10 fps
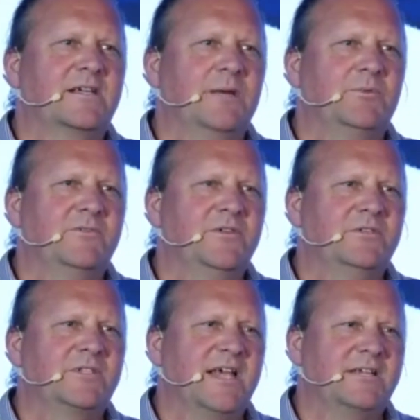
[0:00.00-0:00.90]
couple of
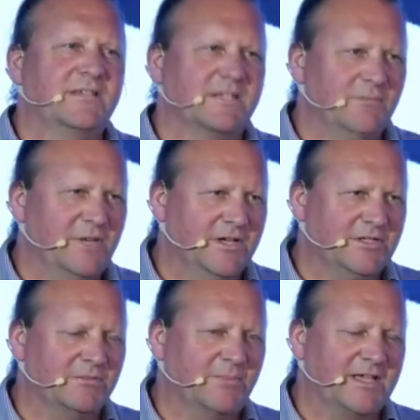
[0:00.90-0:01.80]
new sectors
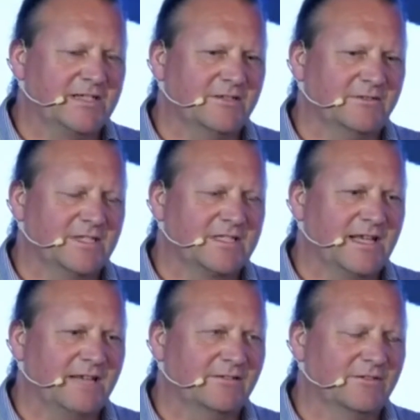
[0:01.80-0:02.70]
emerging based on
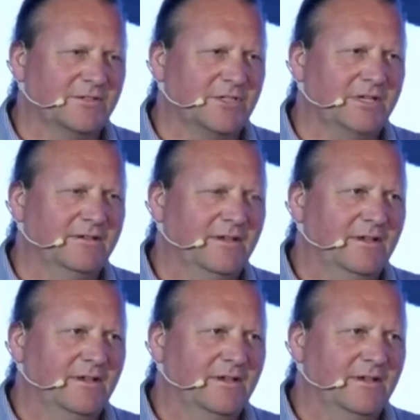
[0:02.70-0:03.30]
this technology.